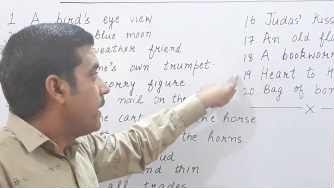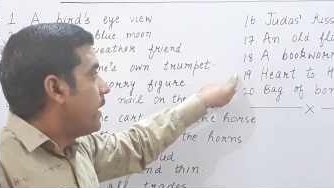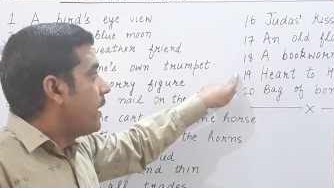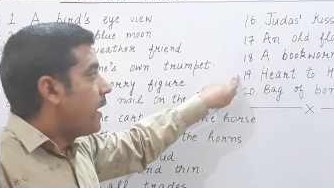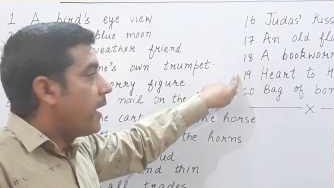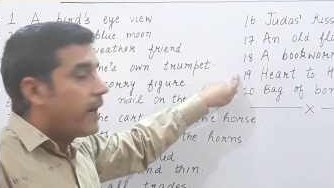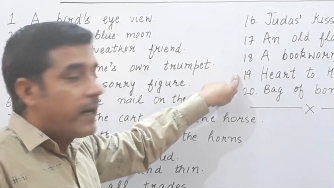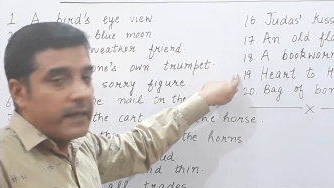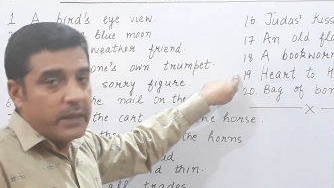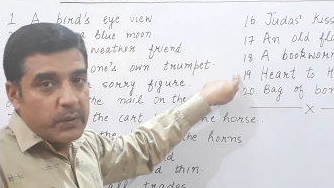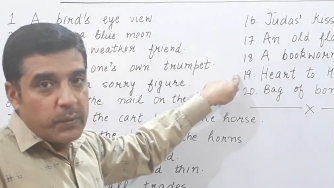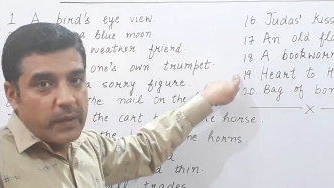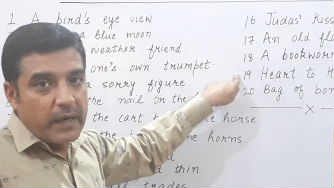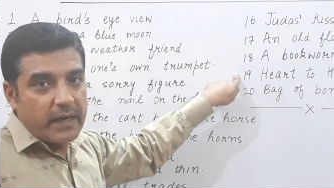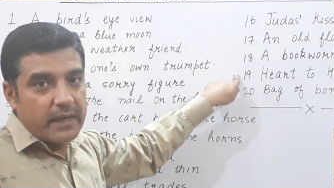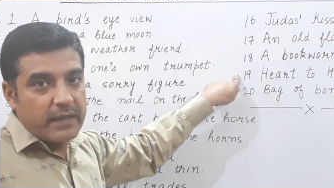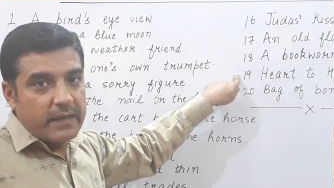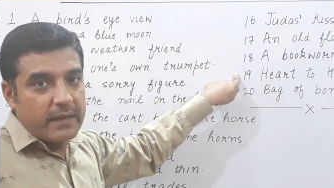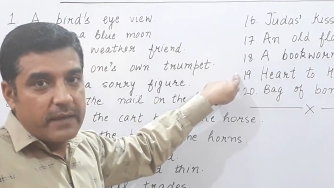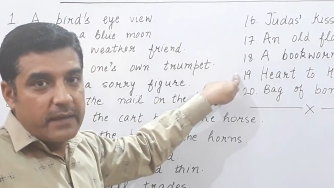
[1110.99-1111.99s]
Heart to
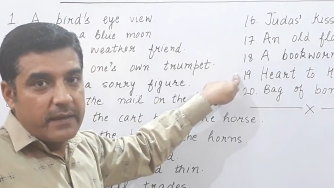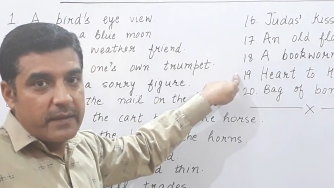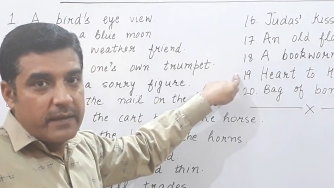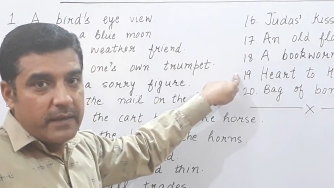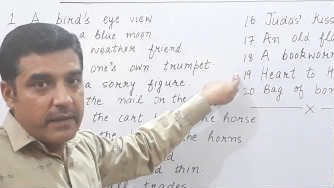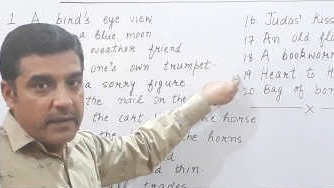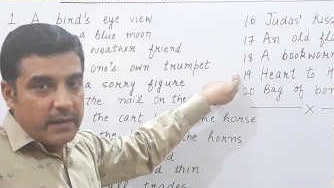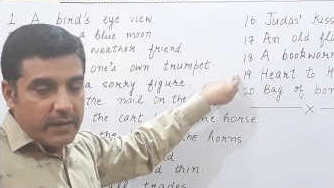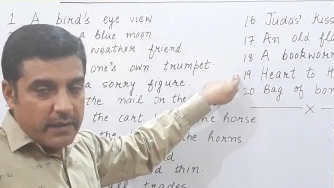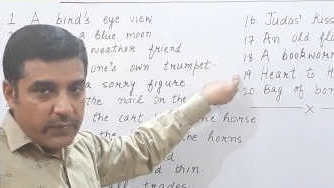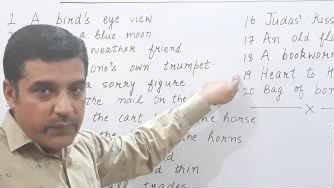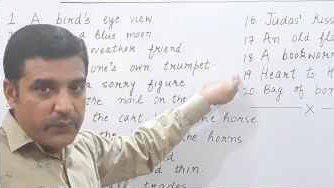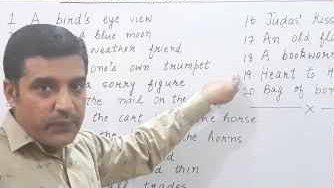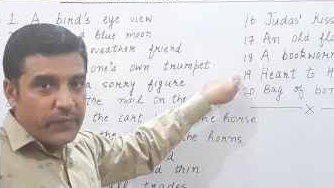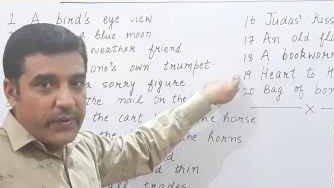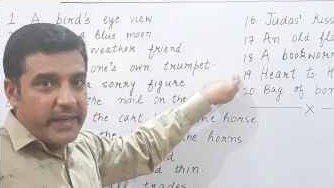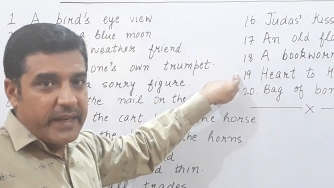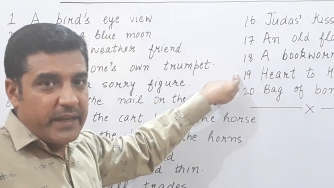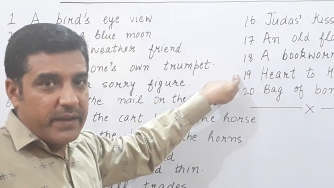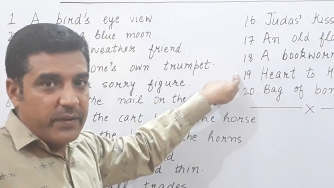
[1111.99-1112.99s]
heart,
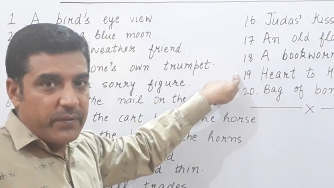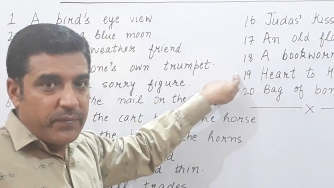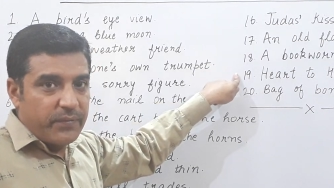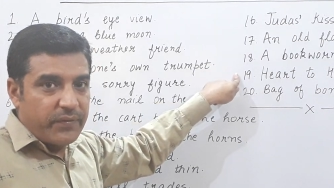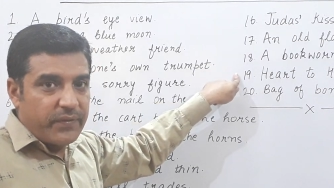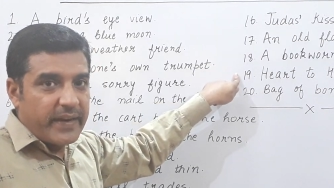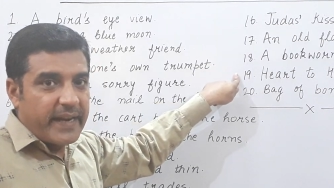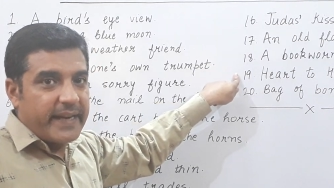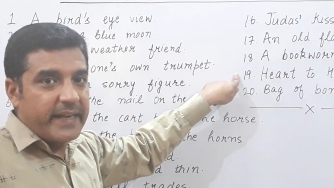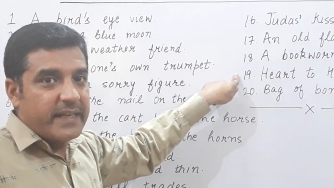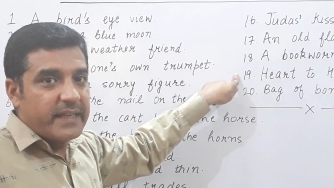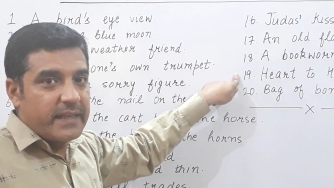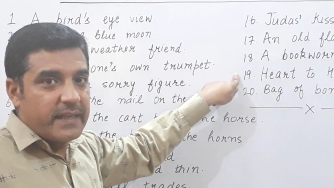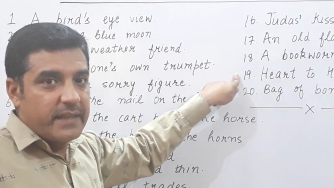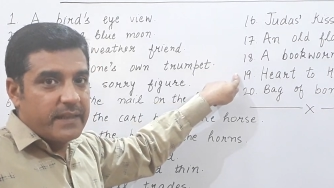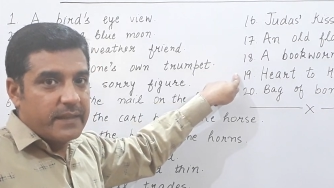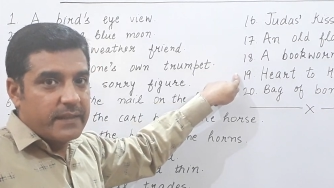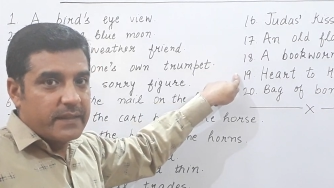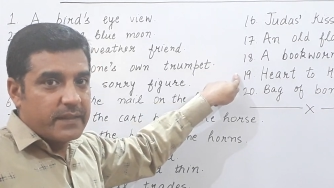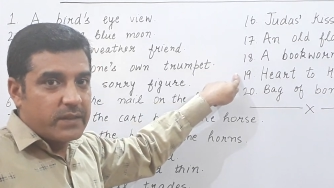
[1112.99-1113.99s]
free, frank
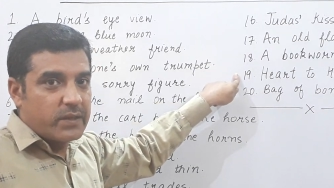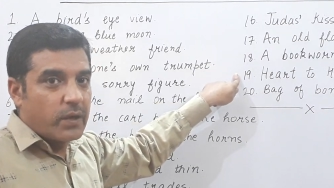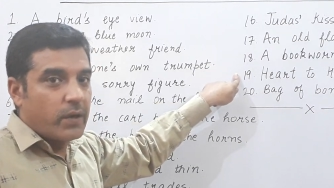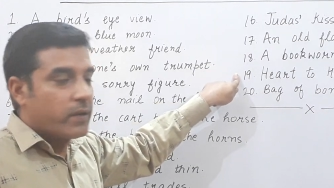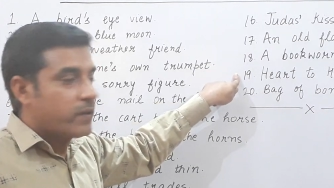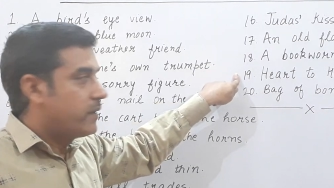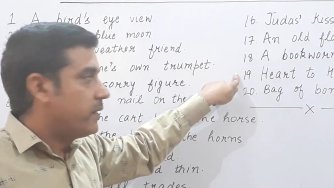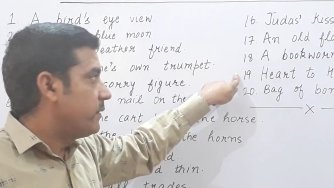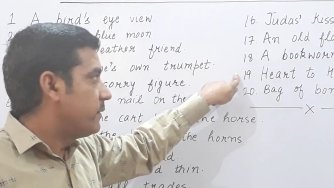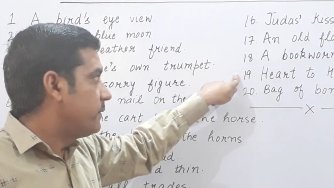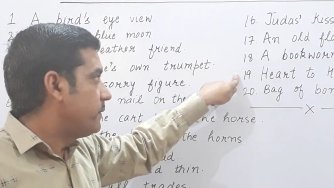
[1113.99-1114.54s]
talk.